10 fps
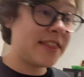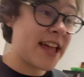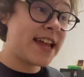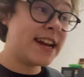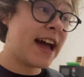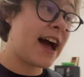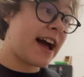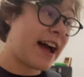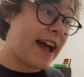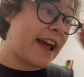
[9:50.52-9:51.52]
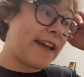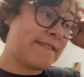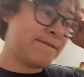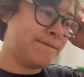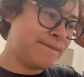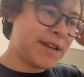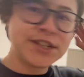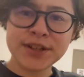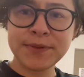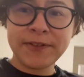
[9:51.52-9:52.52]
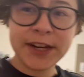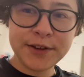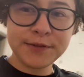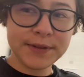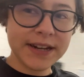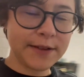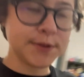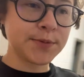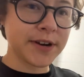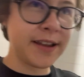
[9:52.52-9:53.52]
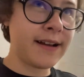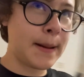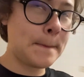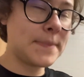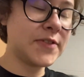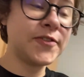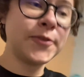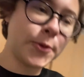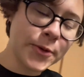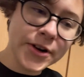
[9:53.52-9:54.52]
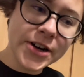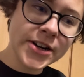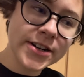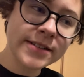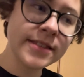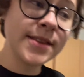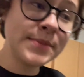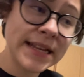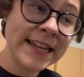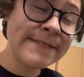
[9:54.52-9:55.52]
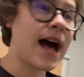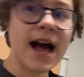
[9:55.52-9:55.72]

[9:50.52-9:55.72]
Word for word: Then I finished up the video that I was working on before the meeting.